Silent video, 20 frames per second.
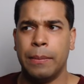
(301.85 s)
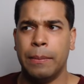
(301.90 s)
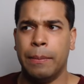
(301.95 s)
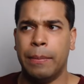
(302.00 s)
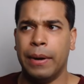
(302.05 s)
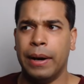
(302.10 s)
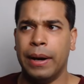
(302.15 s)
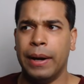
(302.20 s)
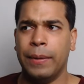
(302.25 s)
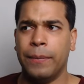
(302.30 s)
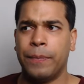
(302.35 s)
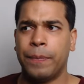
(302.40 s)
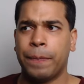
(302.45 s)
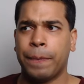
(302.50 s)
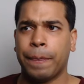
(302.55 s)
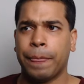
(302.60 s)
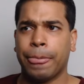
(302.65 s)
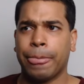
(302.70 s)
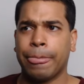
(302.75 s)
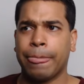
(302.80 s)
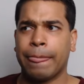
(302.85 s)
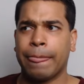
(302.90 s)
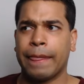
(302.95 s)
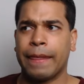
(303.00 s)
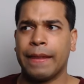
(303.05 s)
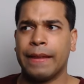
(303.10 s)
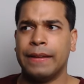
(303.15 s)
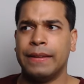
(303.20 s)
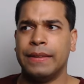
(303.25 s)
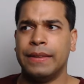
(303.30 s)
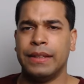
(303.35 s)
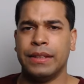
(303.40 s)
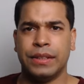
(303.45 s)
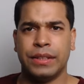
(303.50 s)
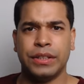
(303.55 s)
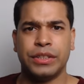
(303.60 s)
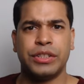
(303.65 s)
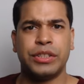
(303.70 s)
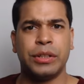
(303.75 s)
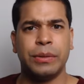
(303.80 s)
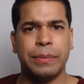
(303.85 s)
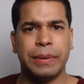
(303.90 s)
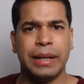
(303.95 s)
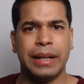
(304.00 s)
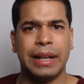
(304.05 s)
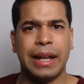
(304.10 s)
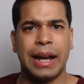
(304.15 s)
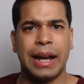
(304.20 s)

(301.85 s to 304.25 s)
But there should be